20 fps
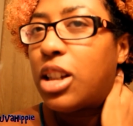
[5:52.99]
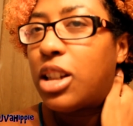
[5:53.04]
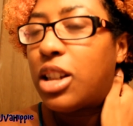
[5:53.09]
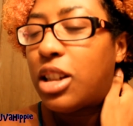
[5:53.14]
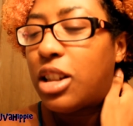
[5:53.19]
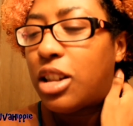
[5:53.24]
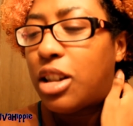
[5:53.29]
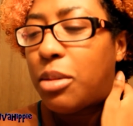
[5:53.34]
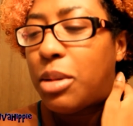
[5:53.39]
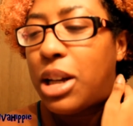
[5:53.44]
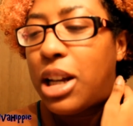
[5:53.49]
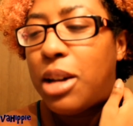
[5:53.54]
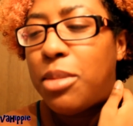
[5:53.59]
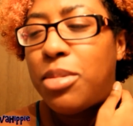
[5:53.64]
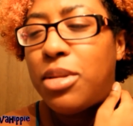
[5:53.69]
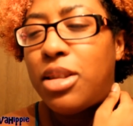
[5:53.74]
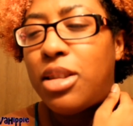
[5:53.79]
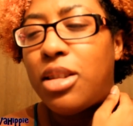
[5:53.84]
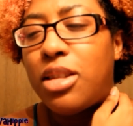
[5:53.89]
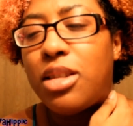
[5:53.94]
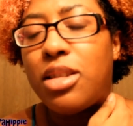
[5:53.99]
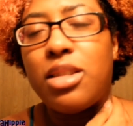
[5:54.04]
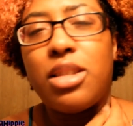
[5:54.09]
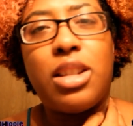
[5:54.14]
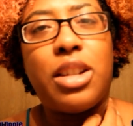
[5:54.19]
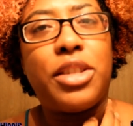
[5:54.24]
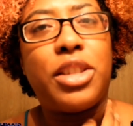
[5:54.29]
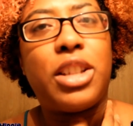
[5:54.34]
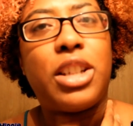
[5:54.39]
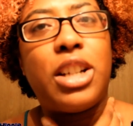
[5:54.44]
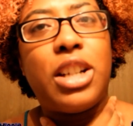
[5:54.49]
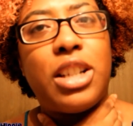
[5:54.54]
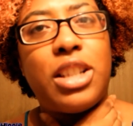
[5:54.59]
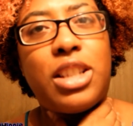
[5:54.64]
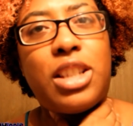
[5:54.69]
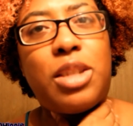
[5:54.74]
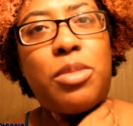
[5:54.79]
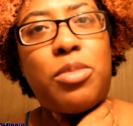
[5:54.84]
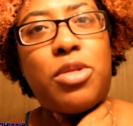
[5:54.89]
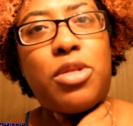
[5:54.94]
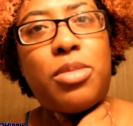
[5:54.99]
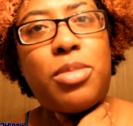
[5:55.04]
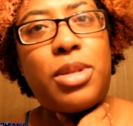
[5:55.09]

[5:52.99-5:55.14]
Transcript: And I'm happy that it's not the guys anymore